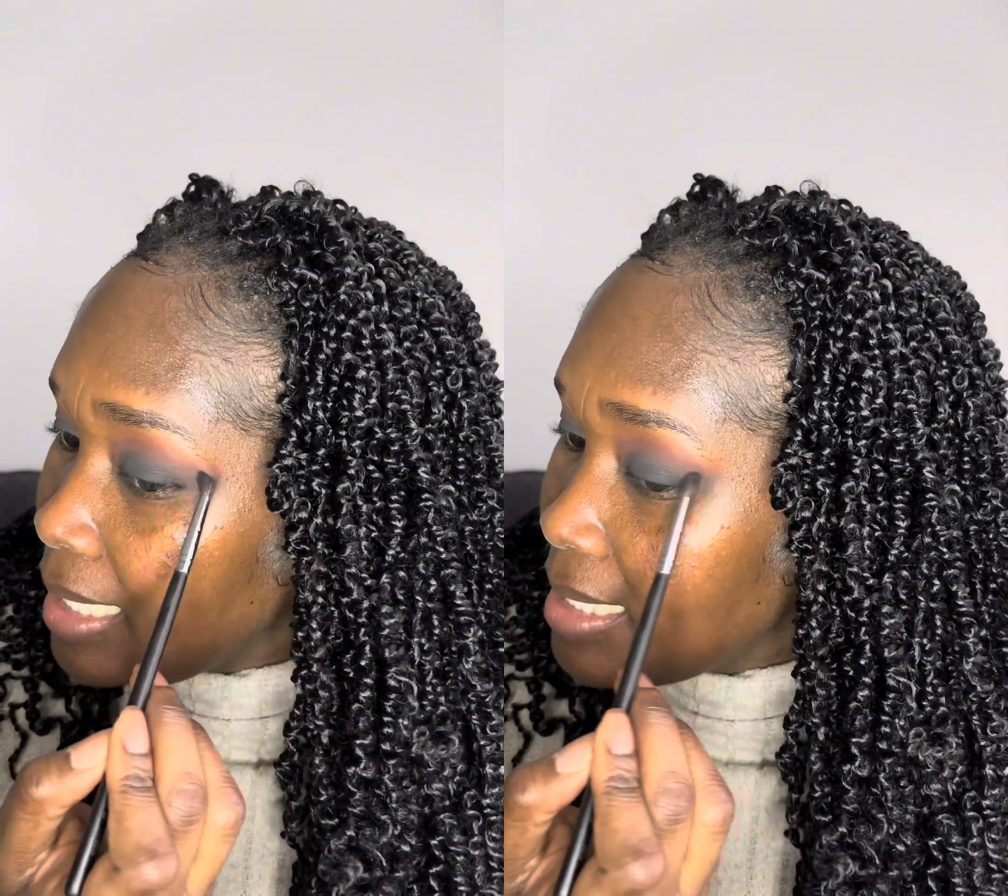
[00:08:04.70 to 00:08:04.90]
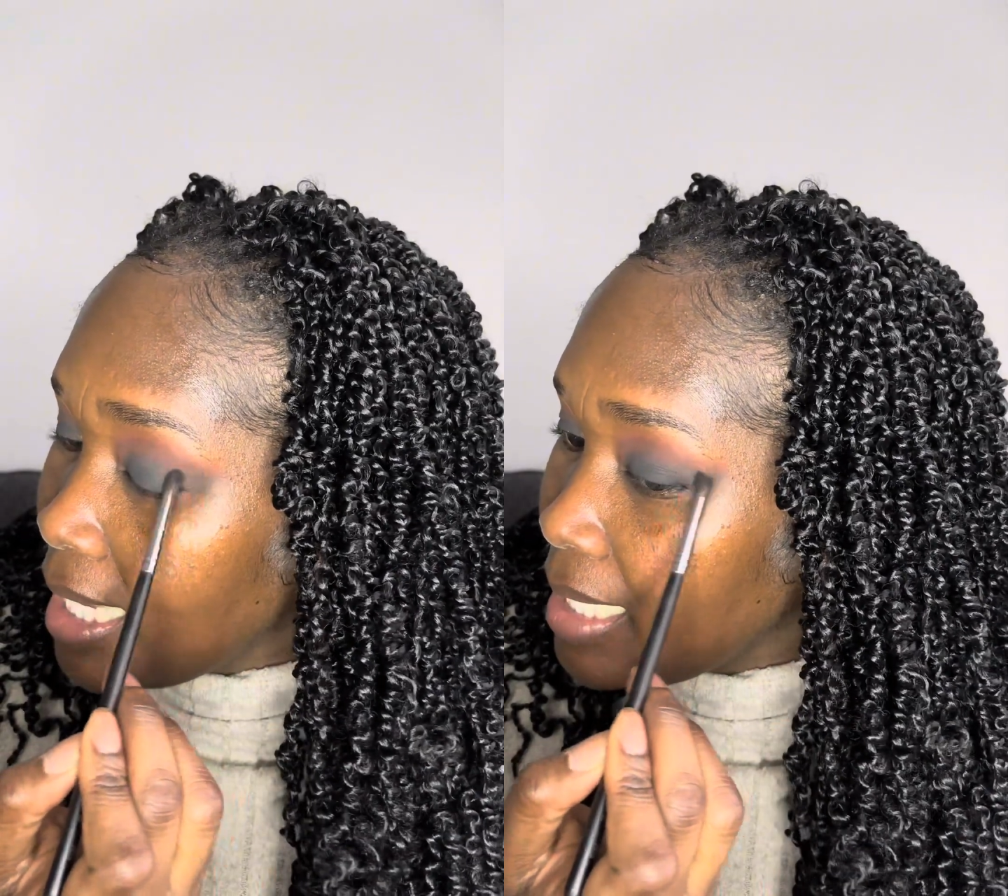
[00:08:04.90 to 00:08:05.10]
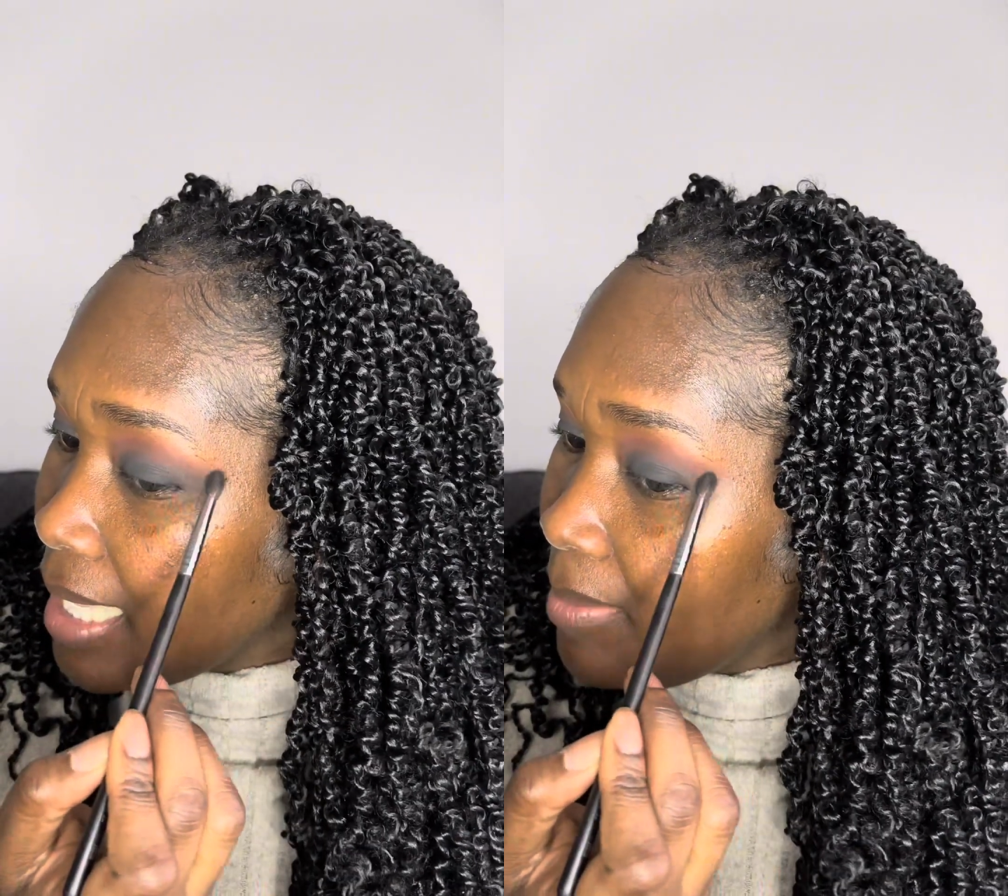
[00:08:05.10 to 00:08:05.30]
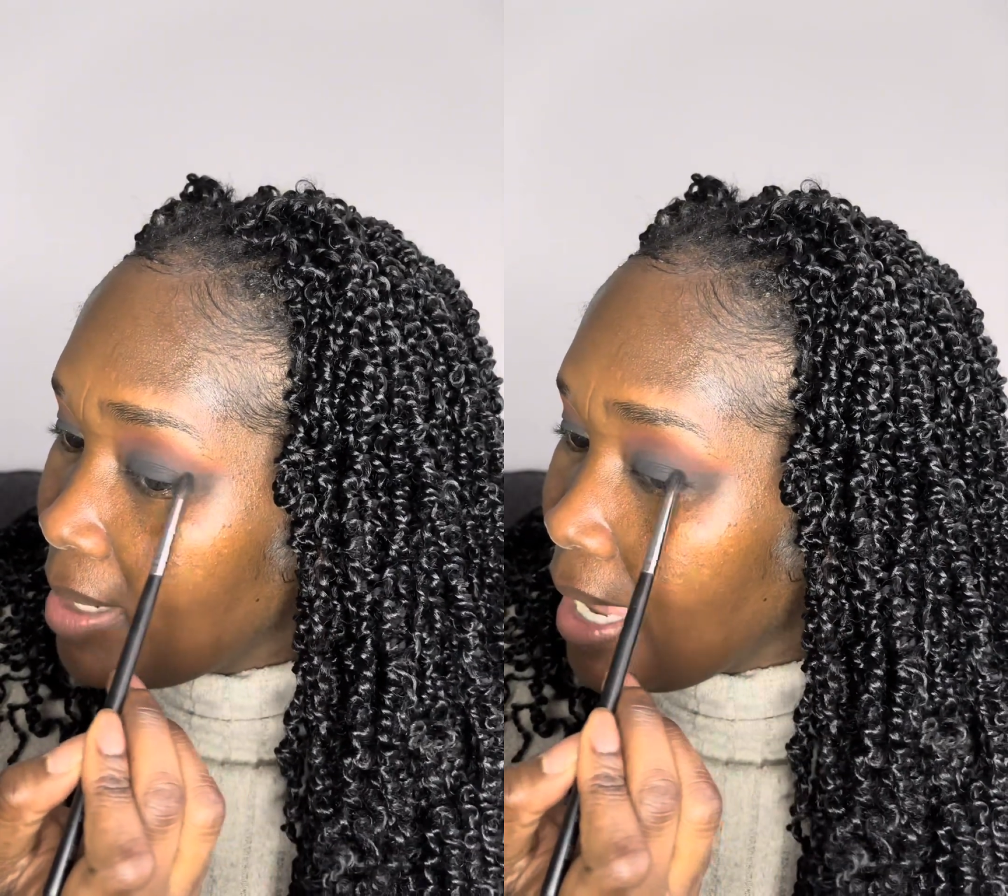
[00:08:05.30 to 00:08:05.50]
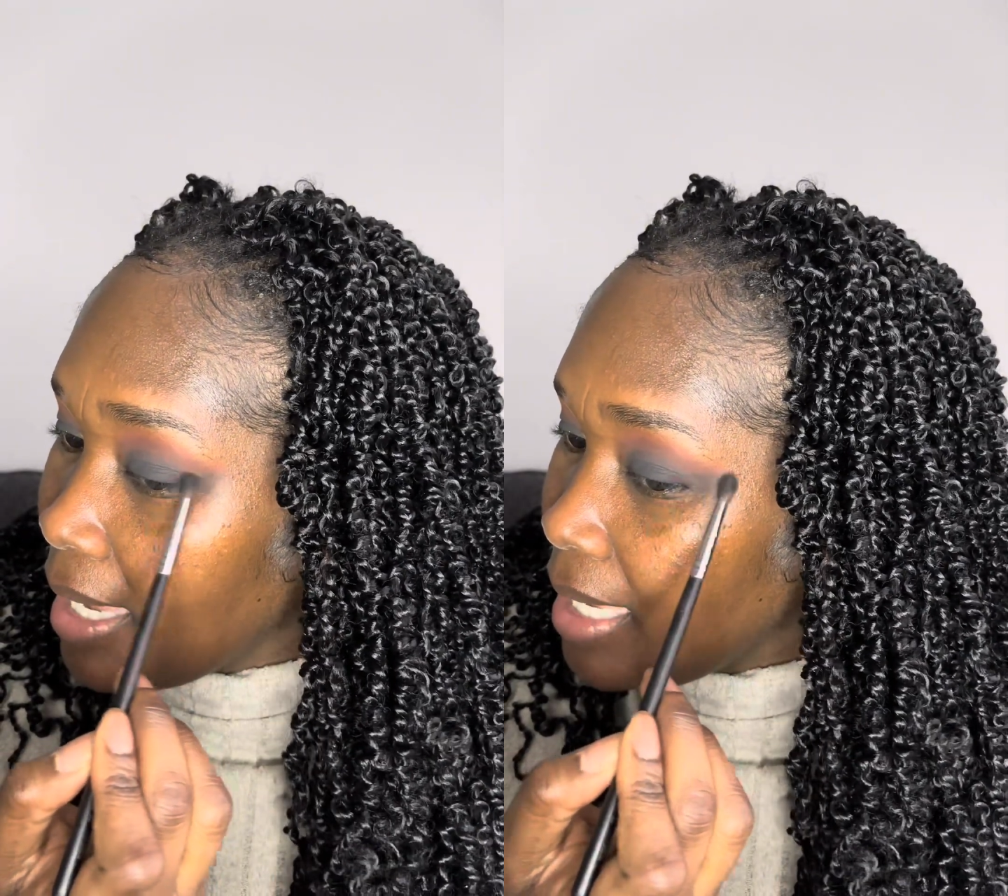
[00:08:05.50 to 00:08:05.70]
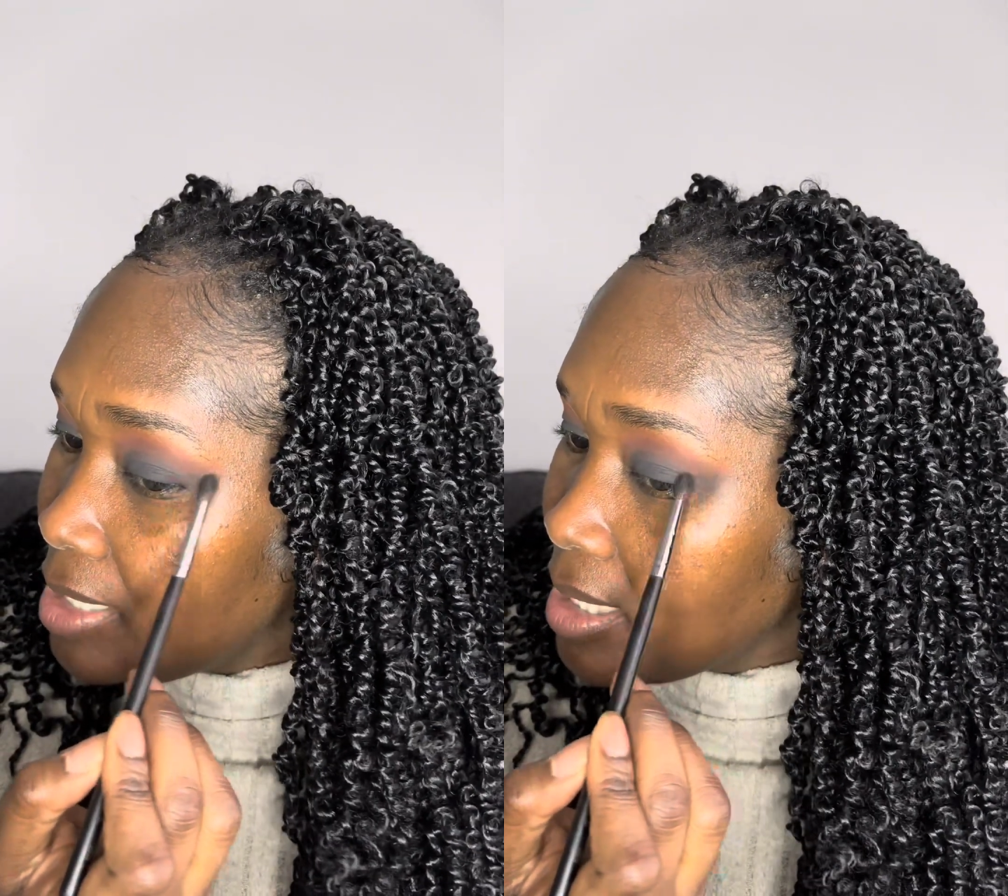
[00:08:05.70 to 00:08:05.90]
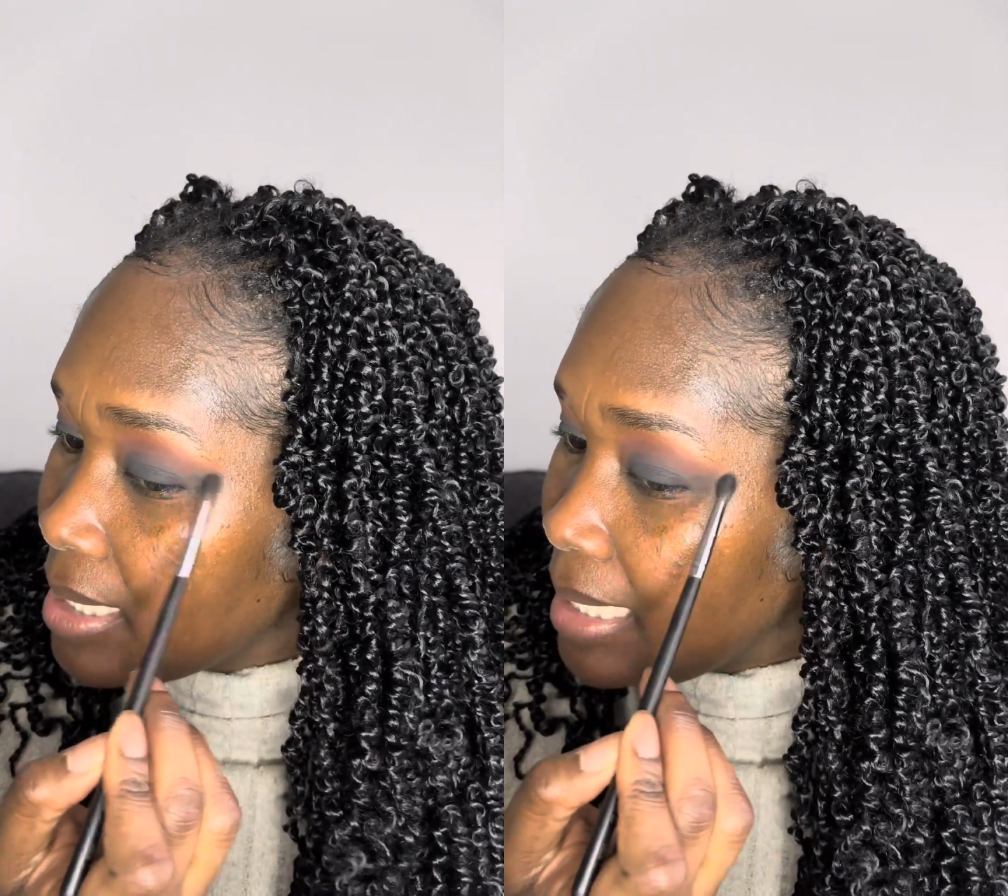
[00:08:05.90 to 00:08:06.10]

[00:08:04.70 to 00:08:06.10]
take that black and just